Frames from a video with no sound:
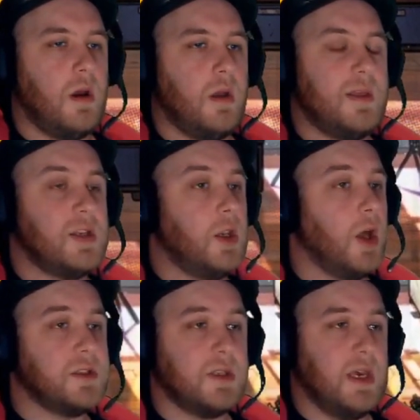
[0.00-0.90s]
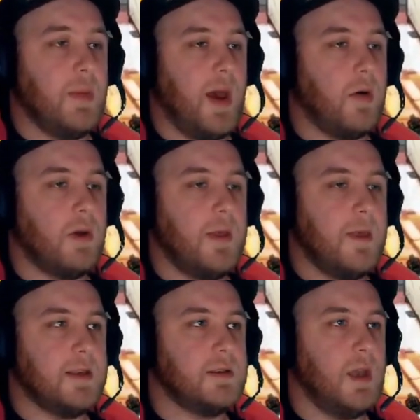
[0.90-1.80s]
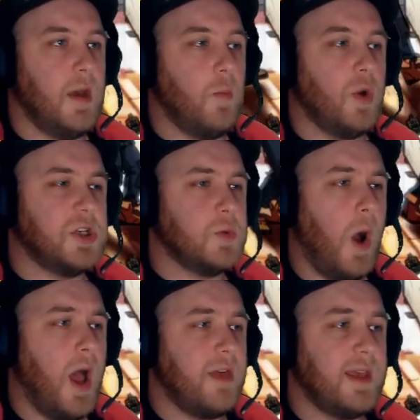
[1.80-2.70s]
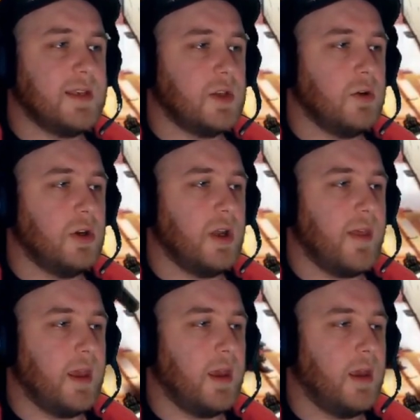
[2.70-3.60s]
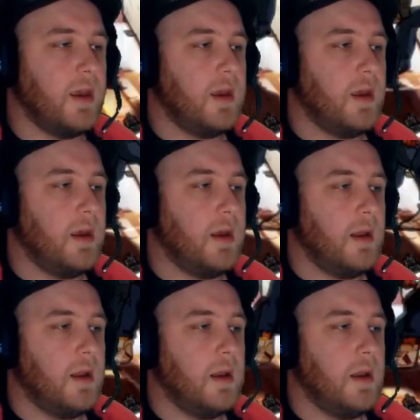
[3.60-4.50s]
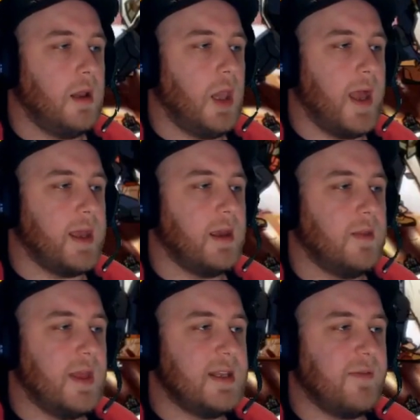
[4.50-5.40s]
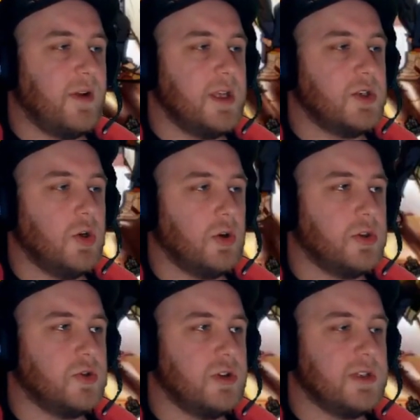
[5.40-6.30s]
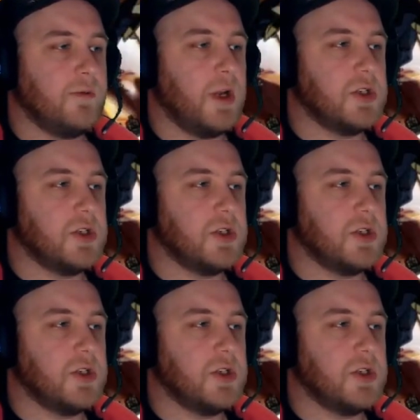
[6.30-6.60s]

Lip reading: there's a lot to think about in this, which is why I think it's so good, I think. Like, they definitely took the Streets of Rage